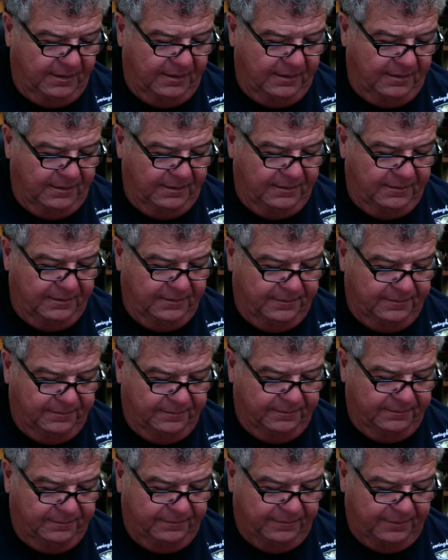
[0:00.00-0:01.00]
Of
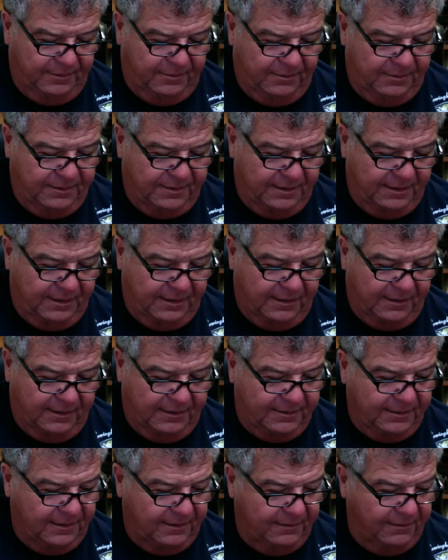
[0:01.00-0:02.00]
course, I got all
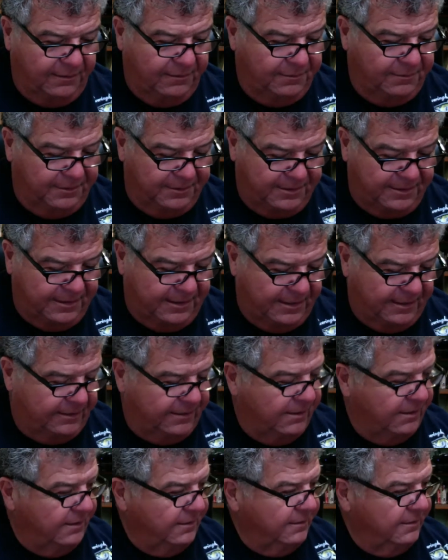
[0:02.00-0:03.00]
these other lures
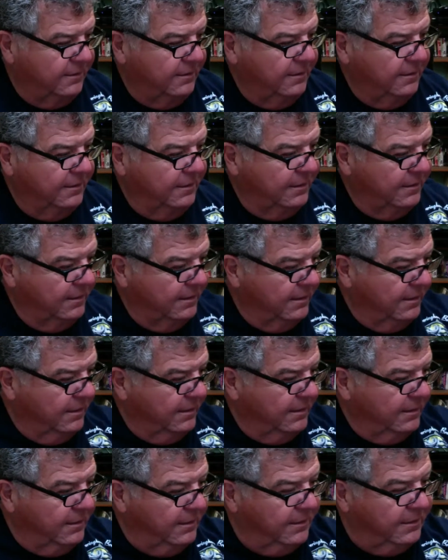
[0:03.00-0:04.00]
snagged on.
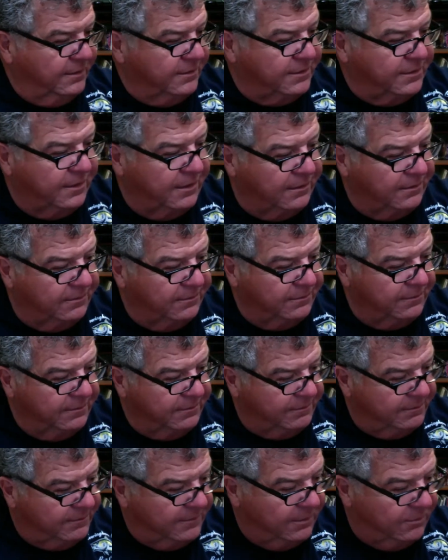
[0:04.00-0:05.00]
So
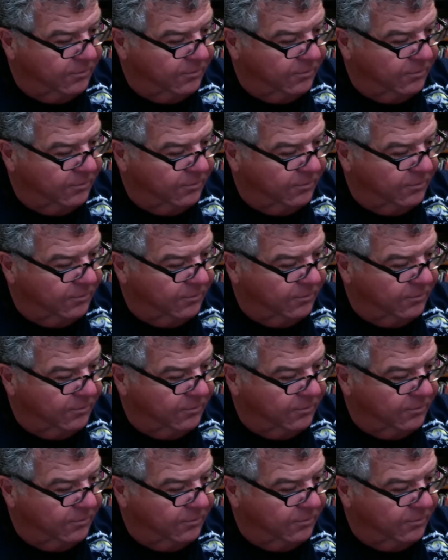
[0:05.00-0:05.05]
a